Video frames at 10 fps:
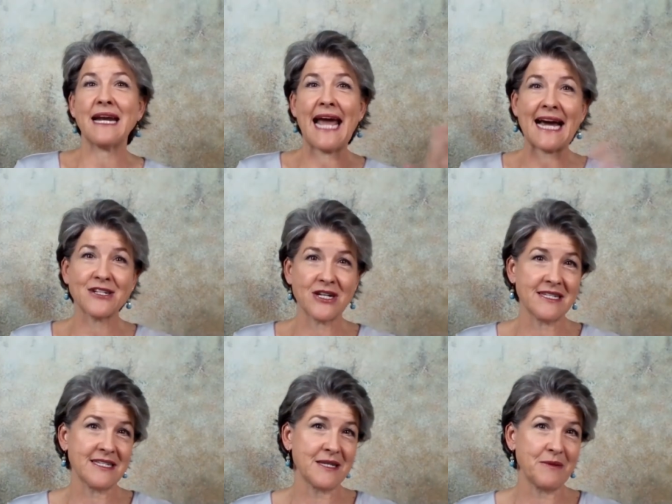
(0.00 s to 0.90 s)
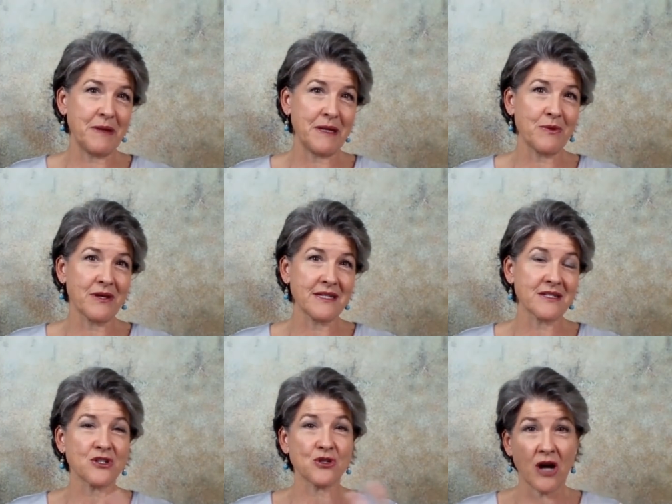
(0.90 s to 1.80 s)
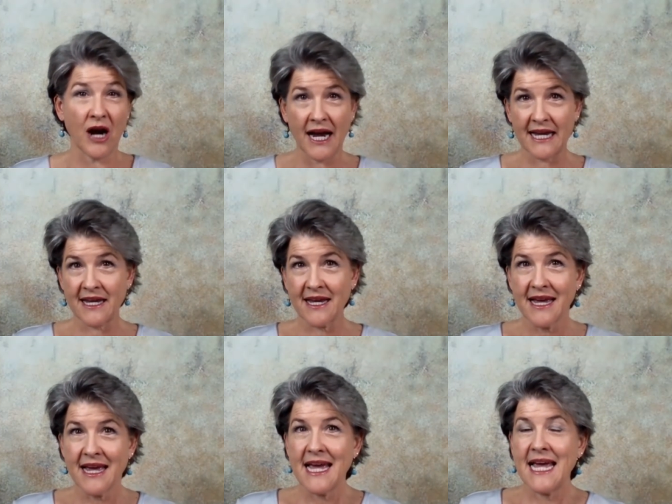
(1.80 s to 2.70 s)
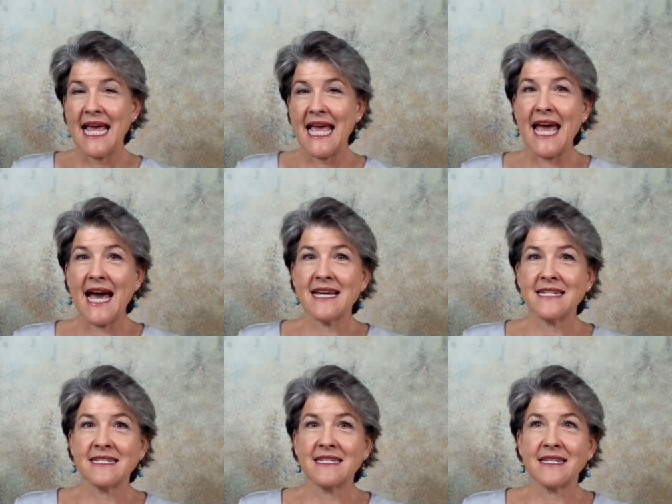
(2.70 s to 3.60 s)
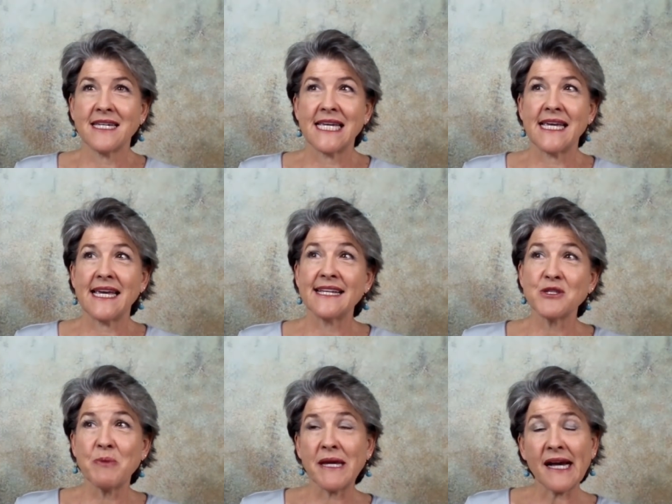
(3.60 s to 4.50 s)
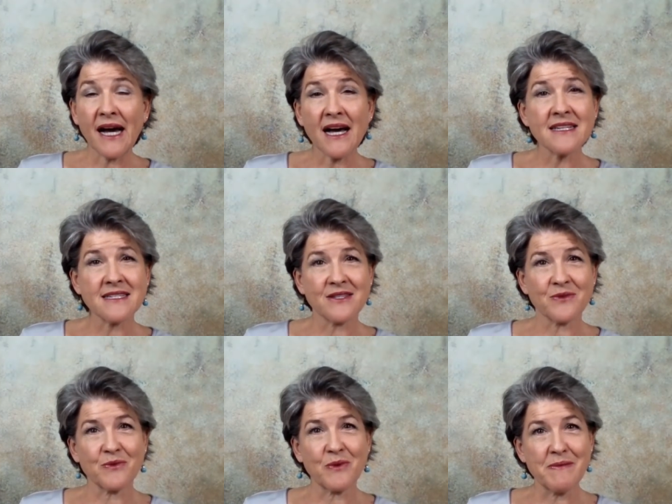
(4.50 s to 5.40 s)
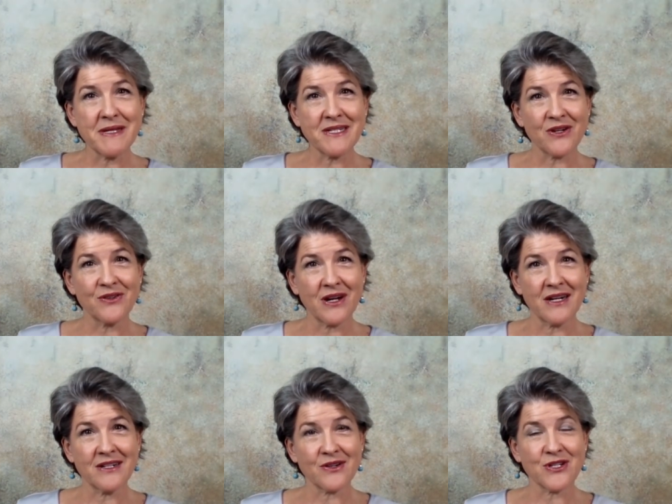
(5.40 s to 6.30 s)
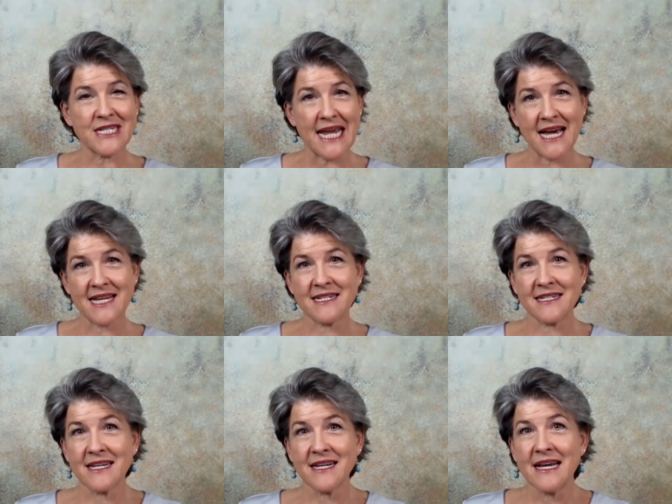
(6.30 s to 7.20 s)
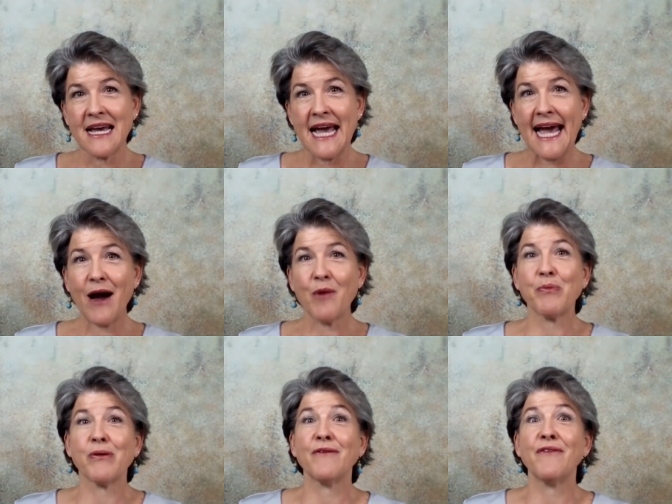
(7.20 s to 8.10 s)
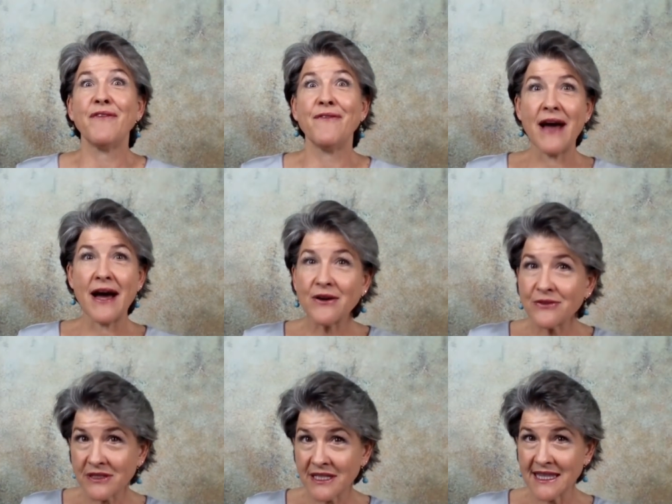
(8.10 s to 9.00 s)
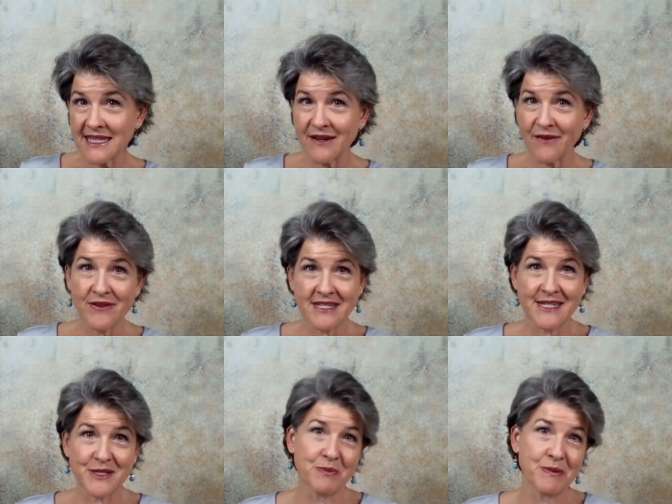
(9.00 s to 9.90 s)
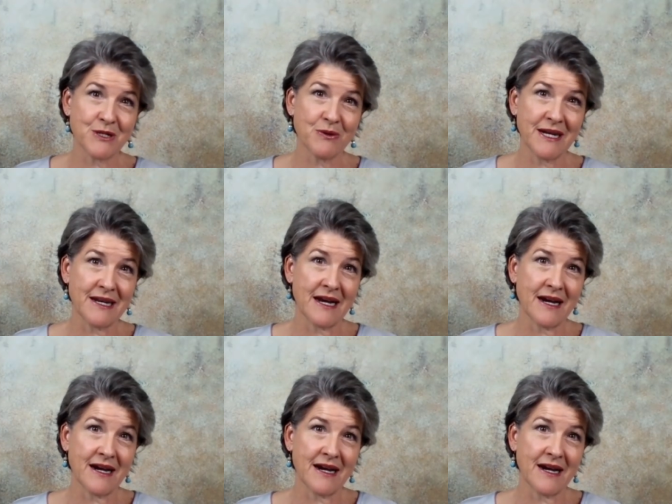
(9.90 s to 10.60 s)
action is to be willing to try and it's because women don't understand how profoundly the difference is between